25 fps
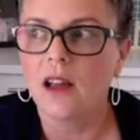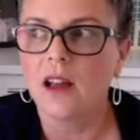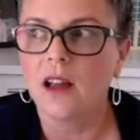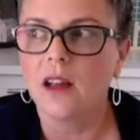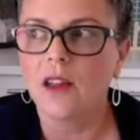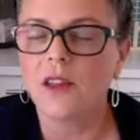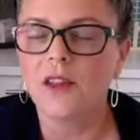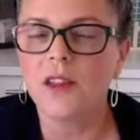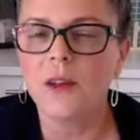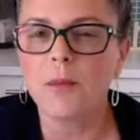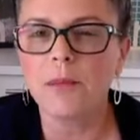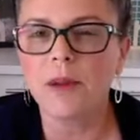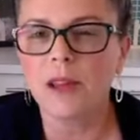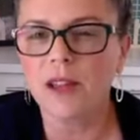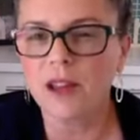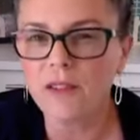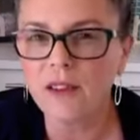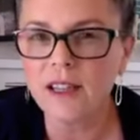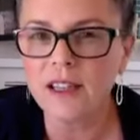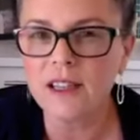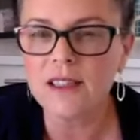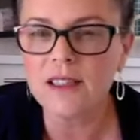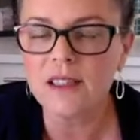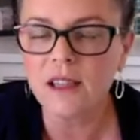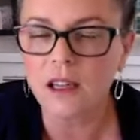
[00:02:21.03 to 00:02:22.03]
the pivot
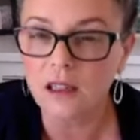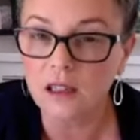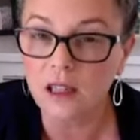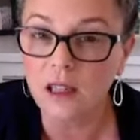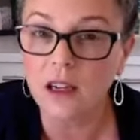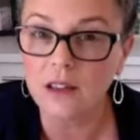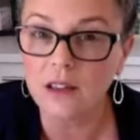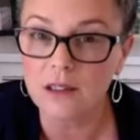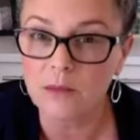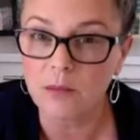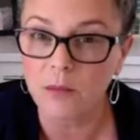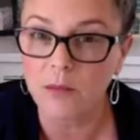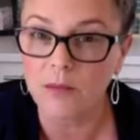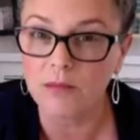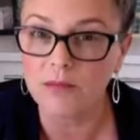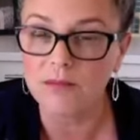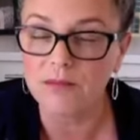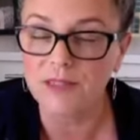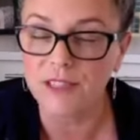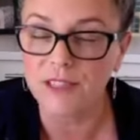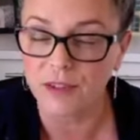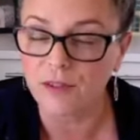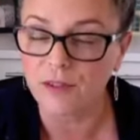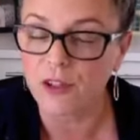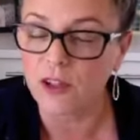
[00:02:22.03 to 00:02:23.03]
is a little
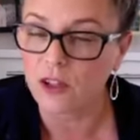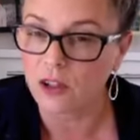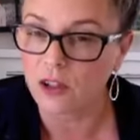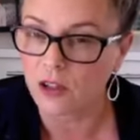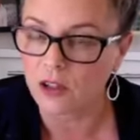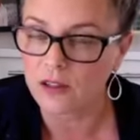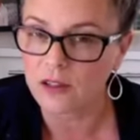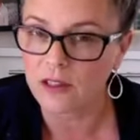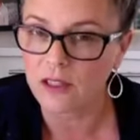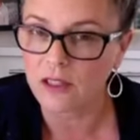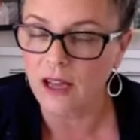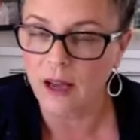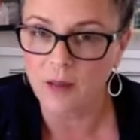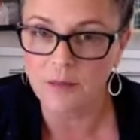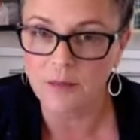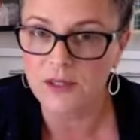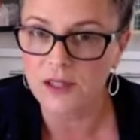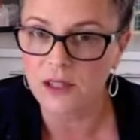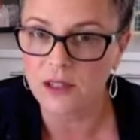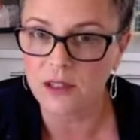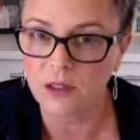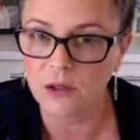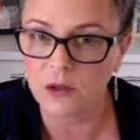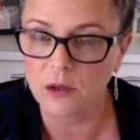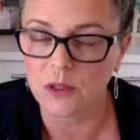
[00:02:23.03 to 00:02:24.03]
difficult,
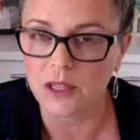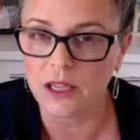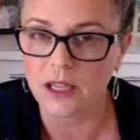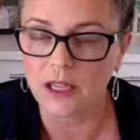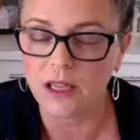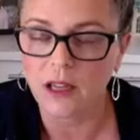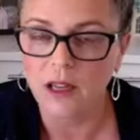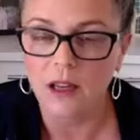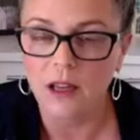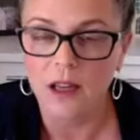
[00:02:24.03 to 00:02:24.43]
absolutely.